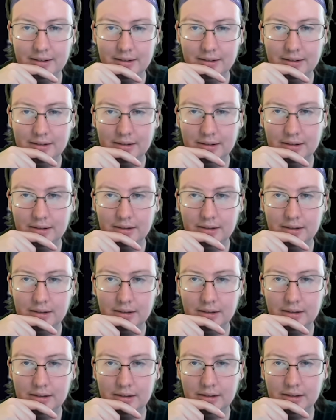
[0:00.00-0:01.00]
a
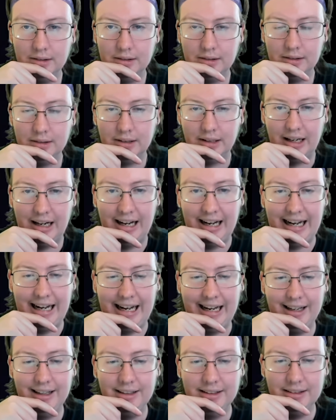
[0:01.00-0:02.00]
chimney pot. Aha.
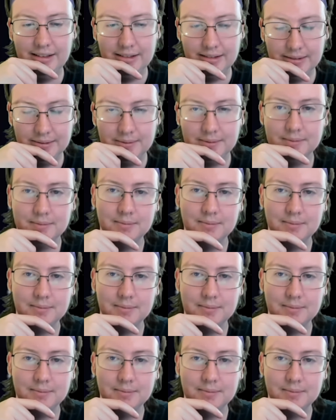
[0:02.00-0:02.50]
And